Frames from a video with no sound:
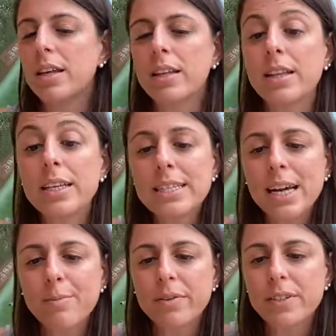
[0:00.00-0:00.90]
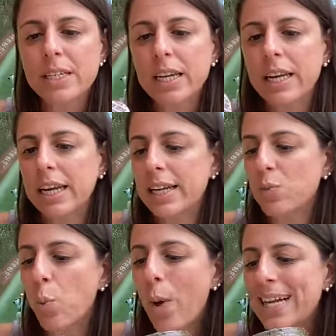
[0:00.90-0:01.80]
this type of tea is
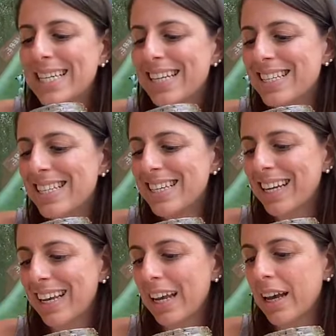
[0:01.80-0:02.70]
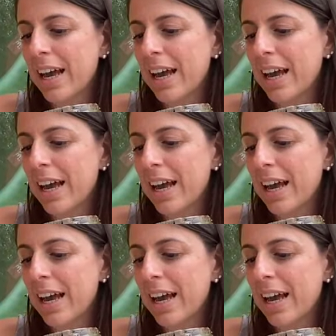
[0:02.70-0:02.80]
wet and sticky,